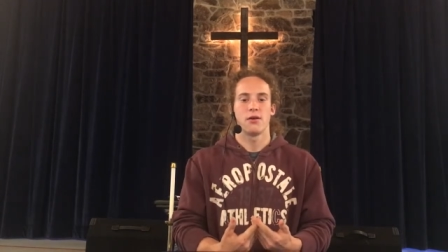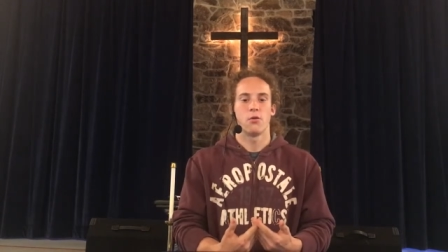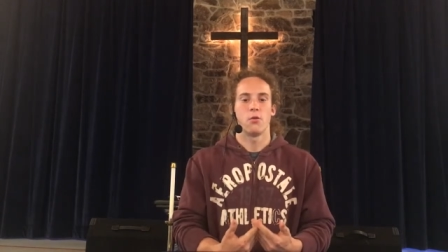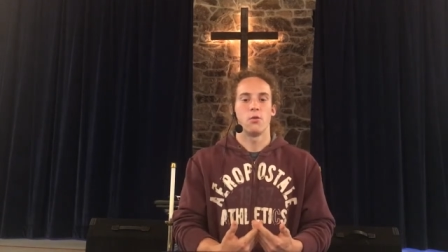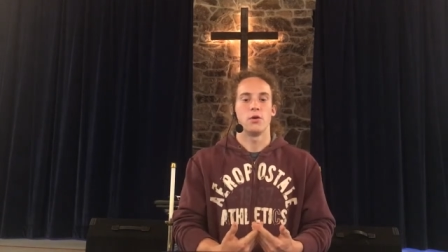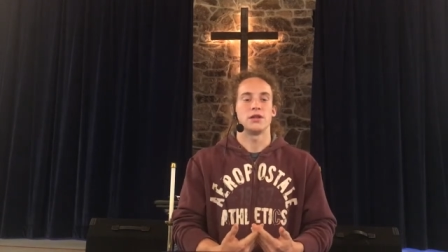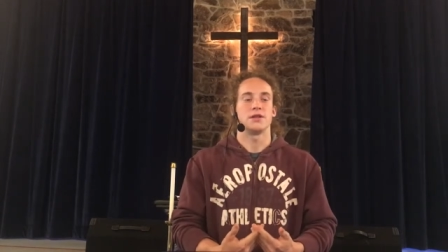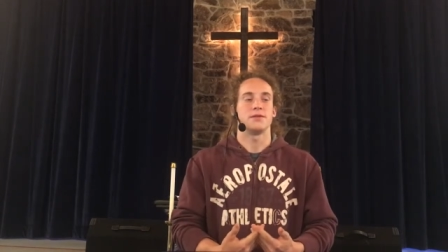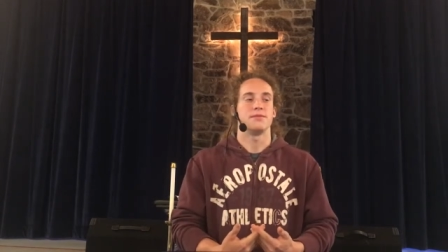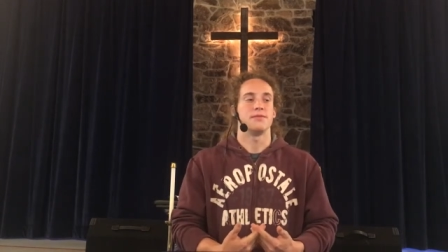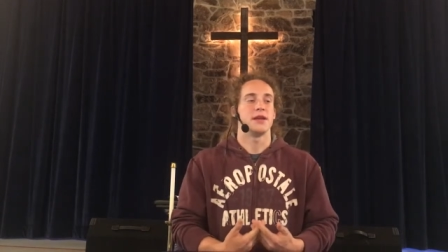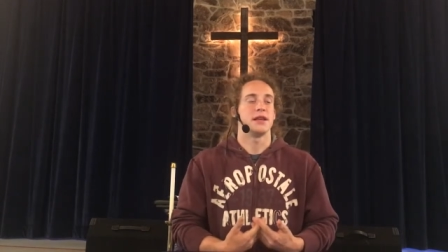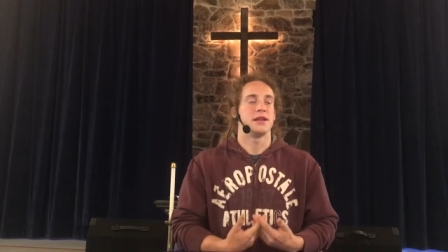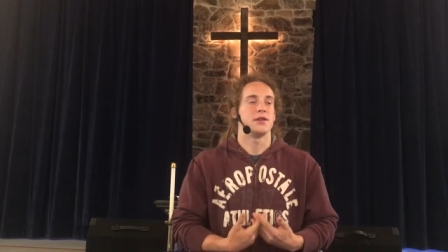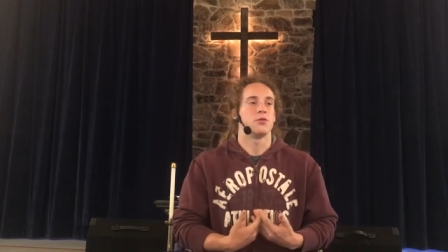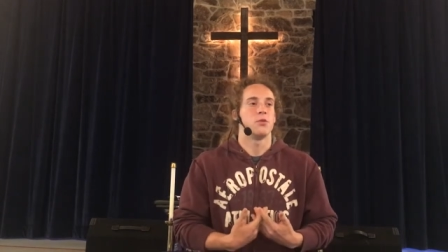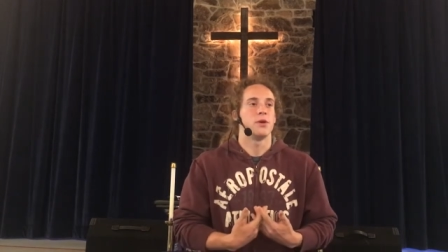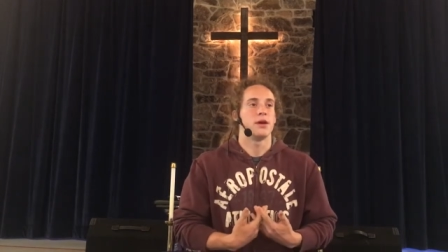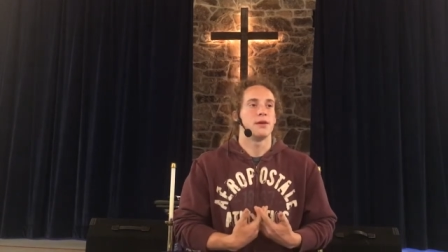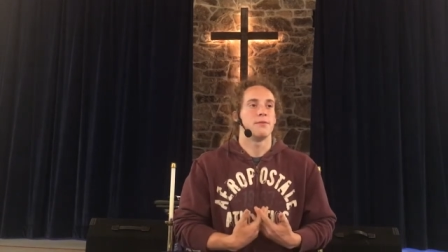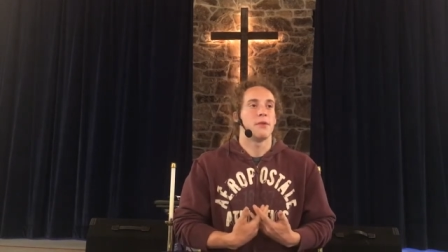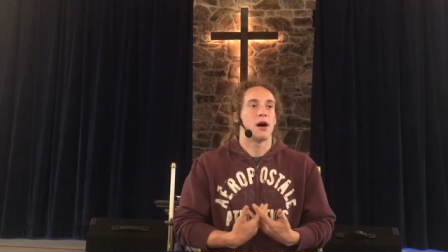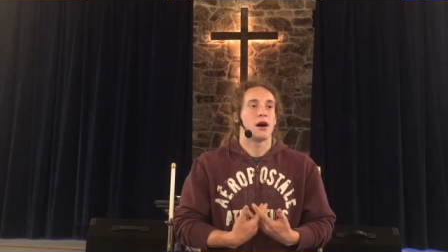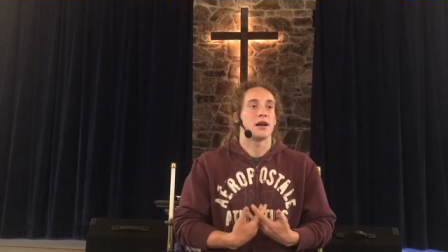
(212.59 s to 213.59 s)
which means
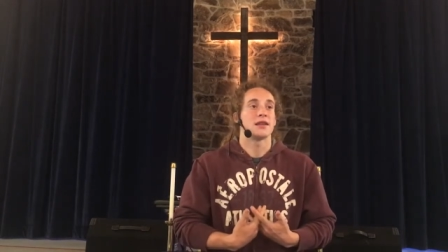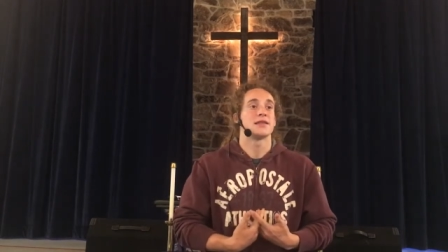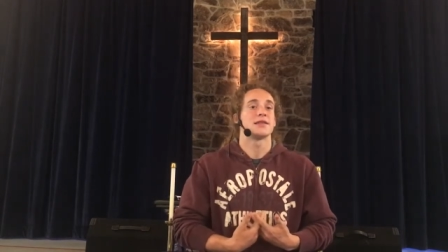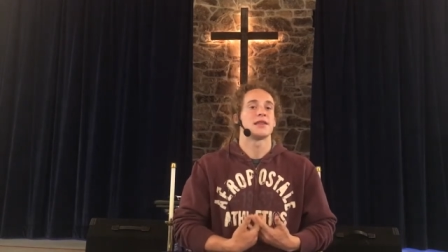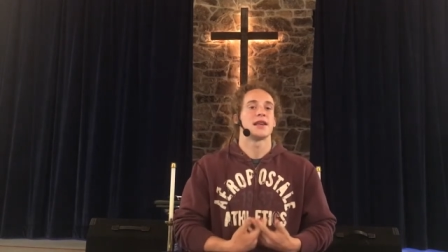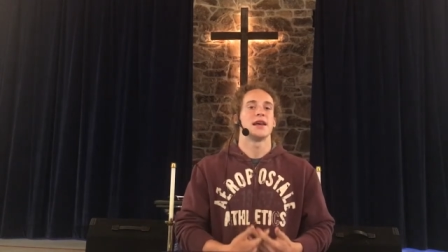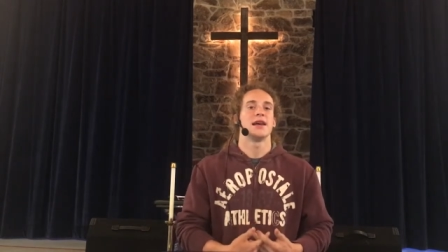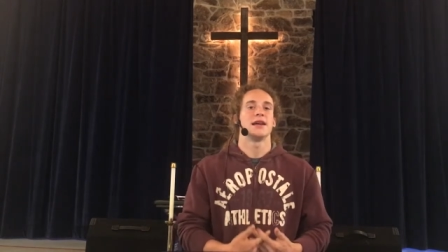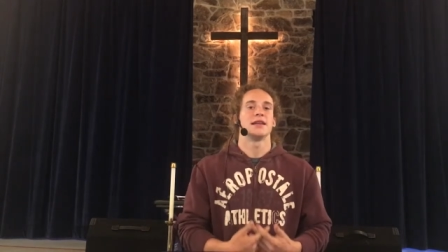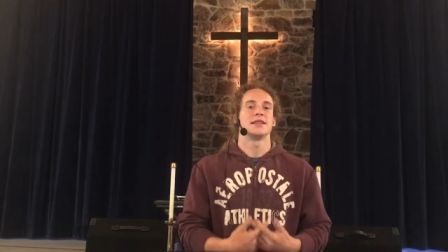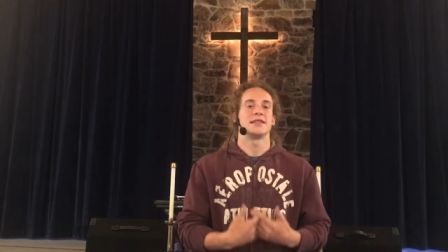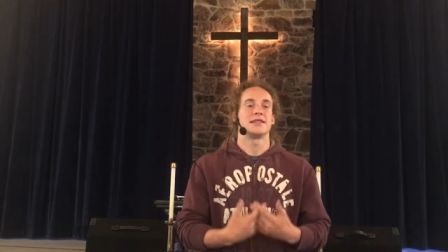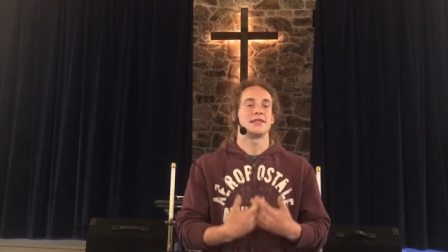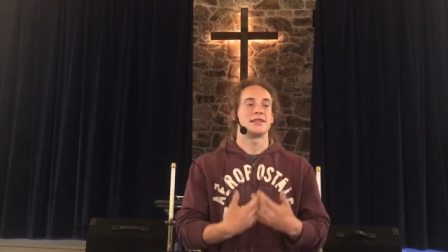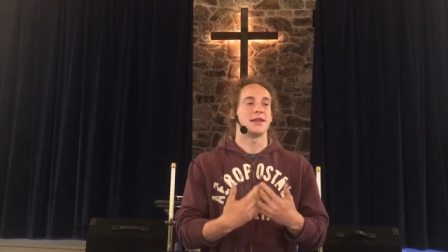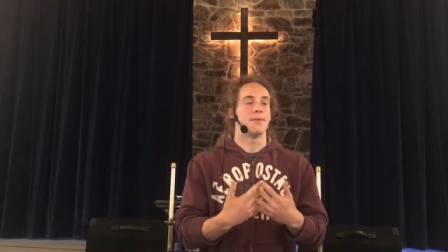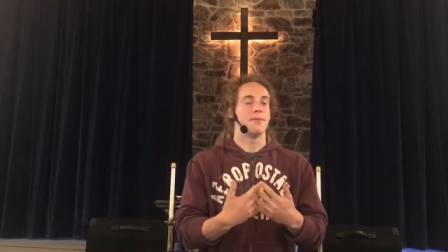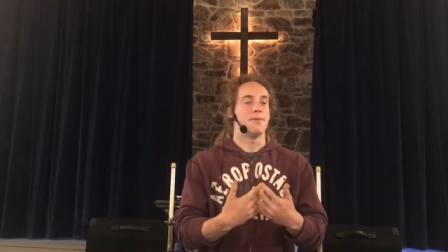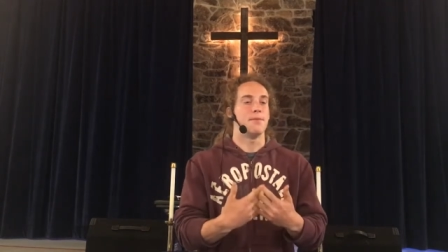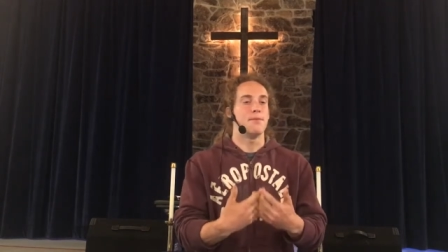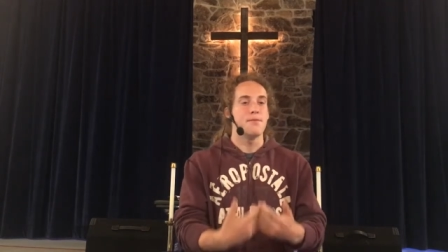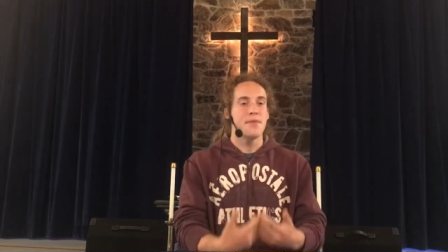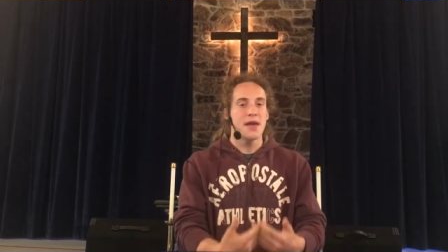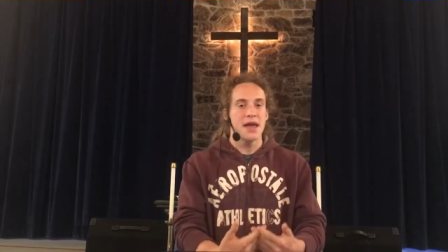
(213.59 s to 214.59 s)
we must
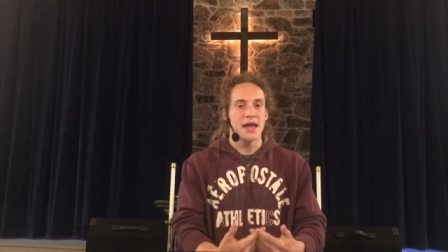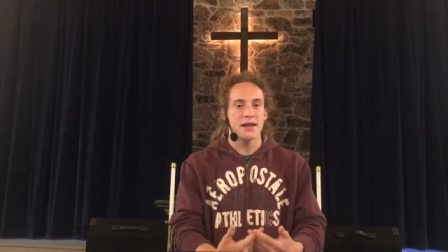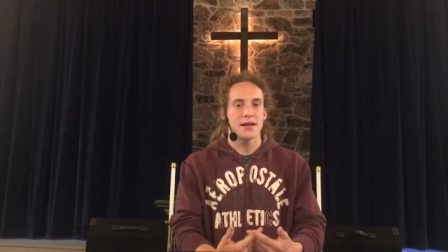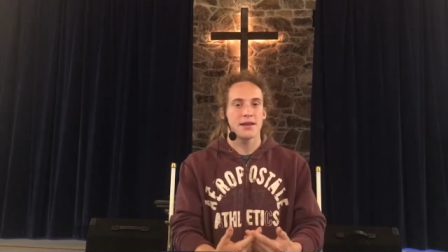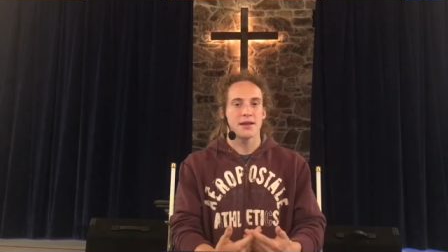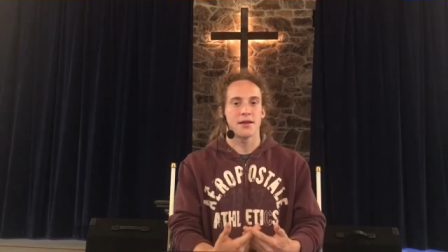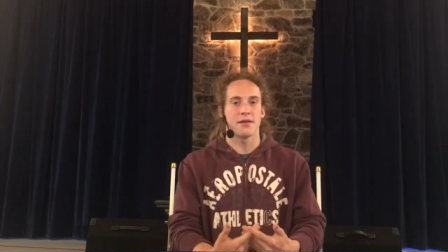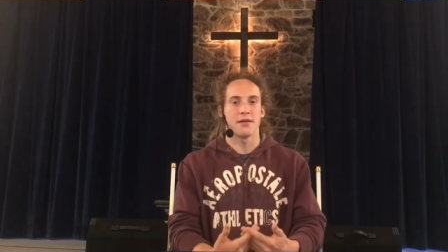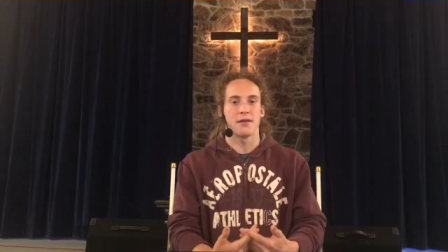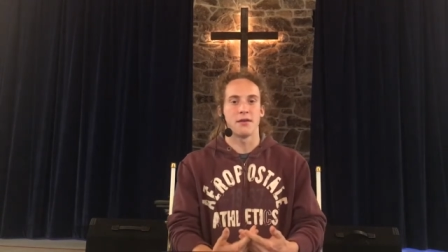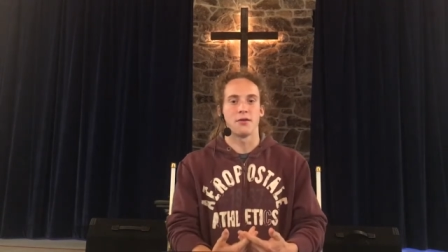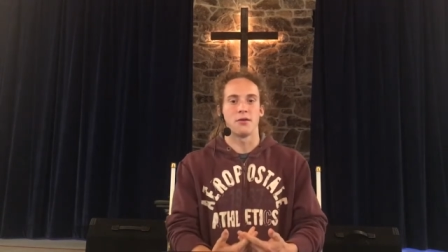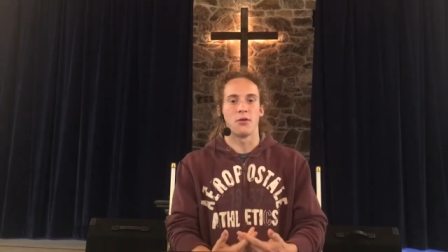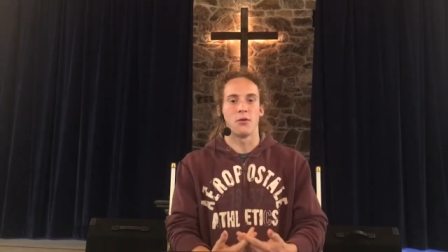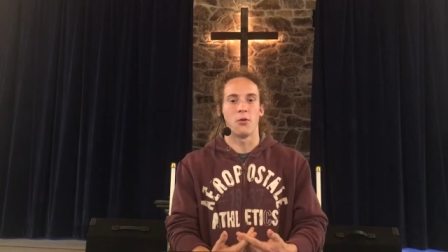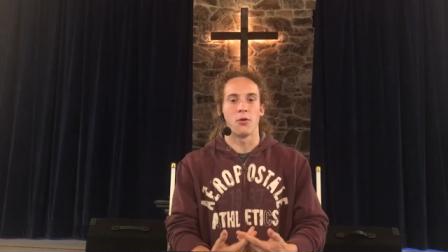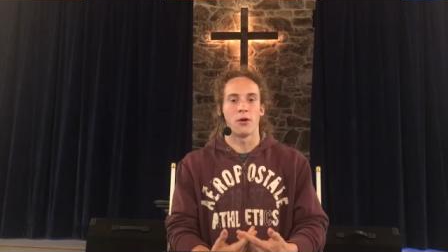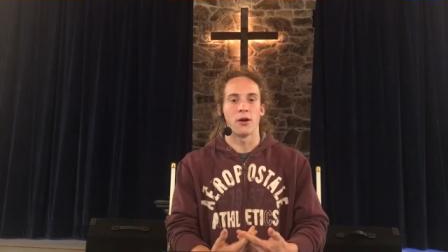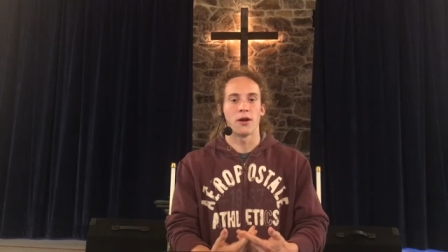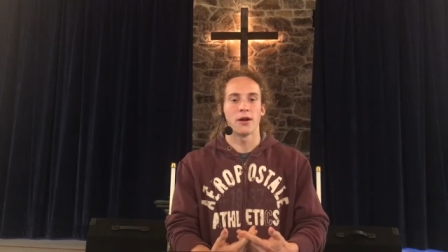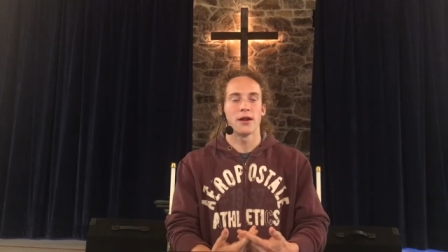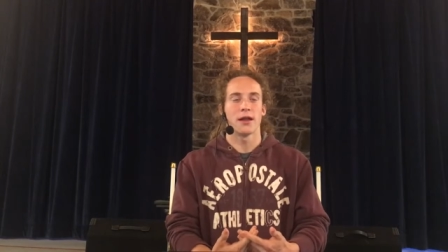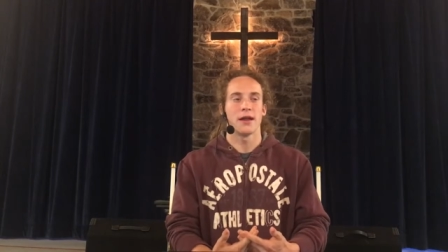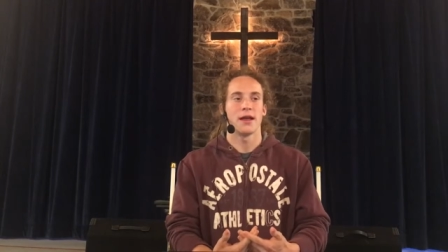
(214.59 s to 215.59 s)
submit to the
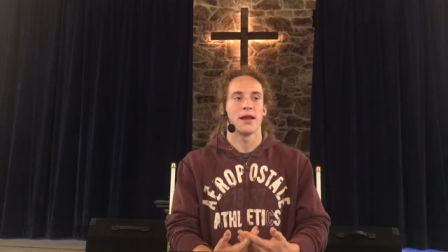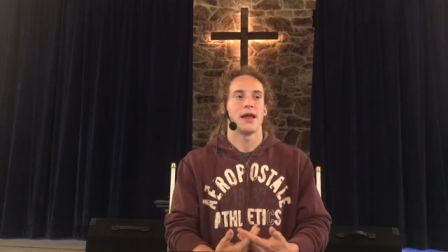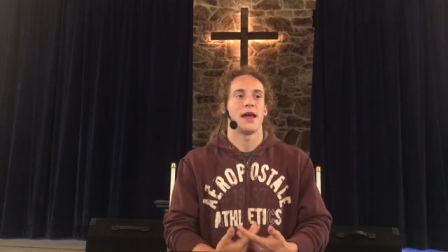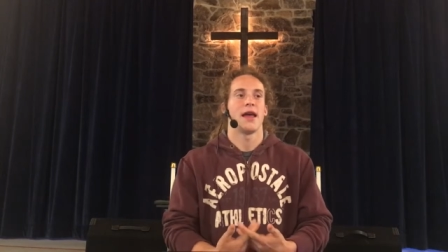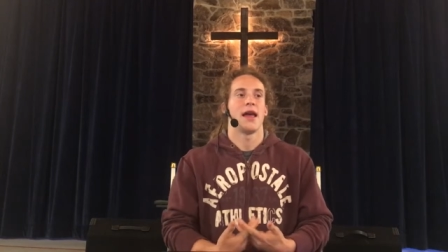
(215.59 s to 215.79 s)
Lord